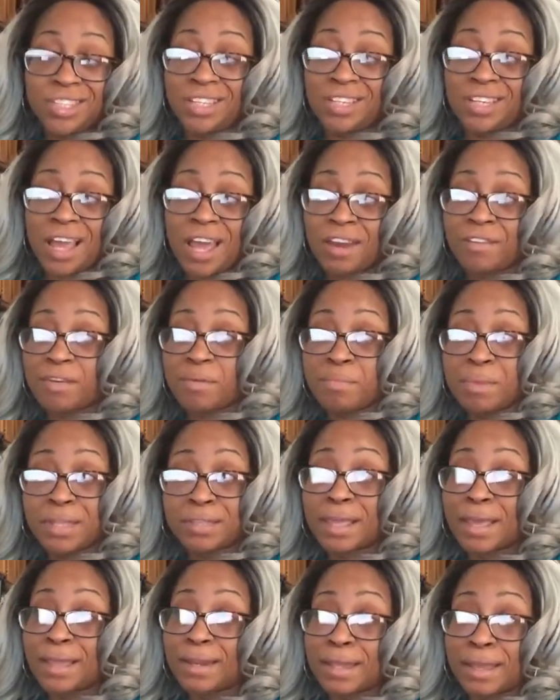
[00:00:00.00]
did kind of
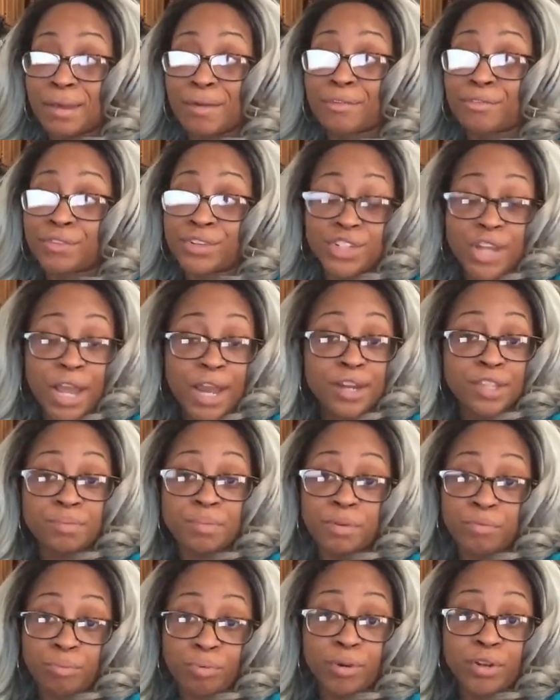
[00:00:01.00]
admit that her vagina's
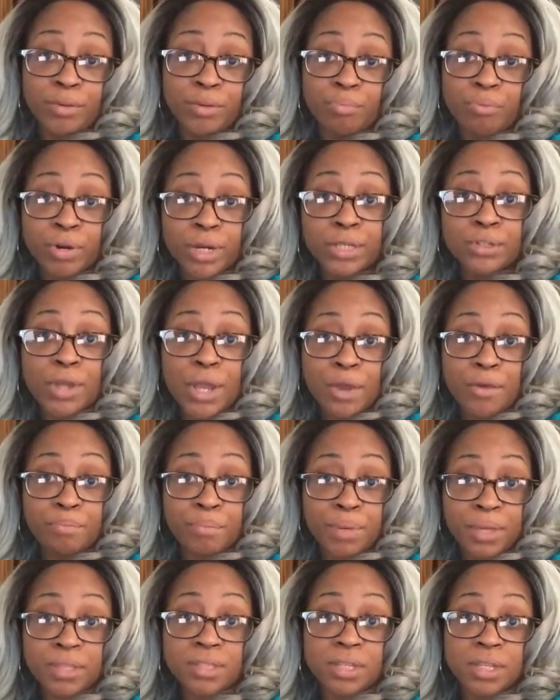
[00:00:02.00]
been pretty damn
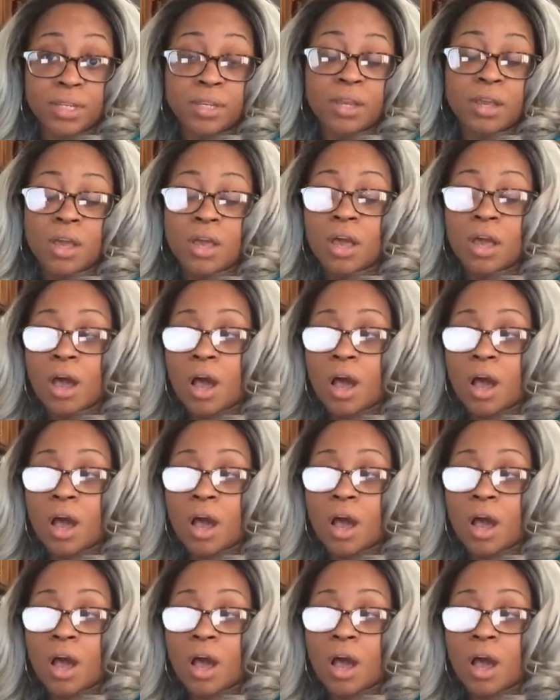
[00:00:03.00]
busy.